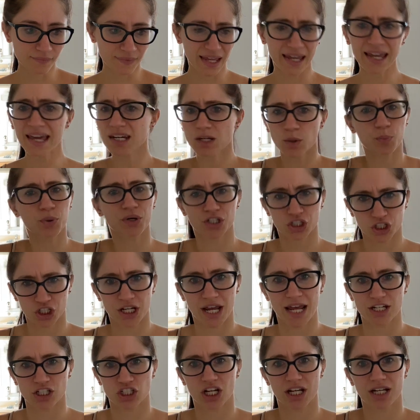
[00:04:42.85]

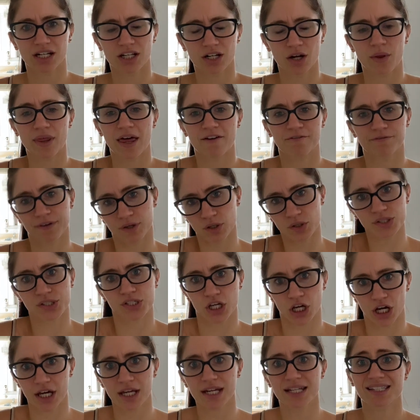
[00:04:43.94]
appreciation. That feels
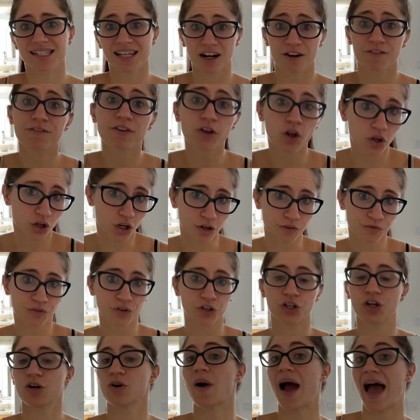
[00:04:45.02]
good. It's going to feel good for
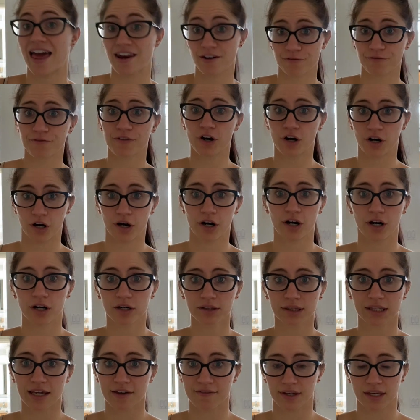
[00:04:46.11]
you and for her
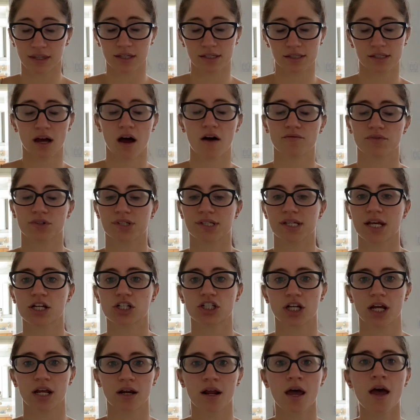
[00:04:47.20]
leaving this
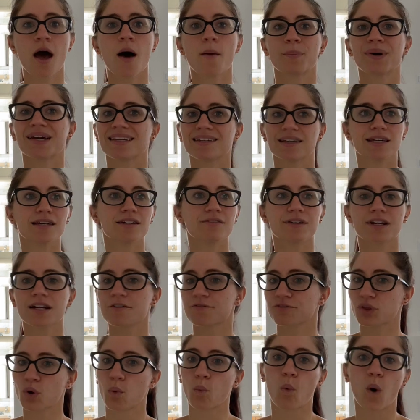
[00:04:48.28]
conversation. But even
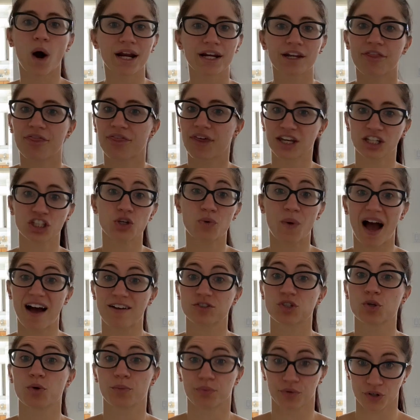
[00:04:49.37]
if the one thing you have
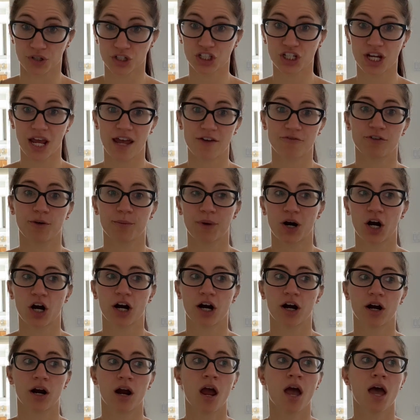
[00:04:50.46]
to appreciate from
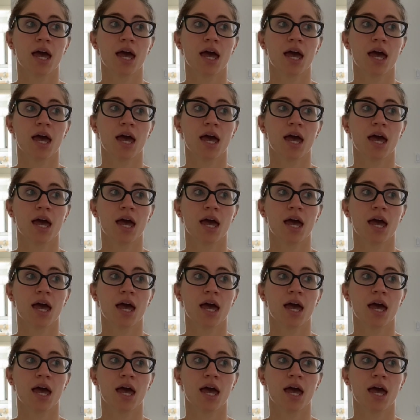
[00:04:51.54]
her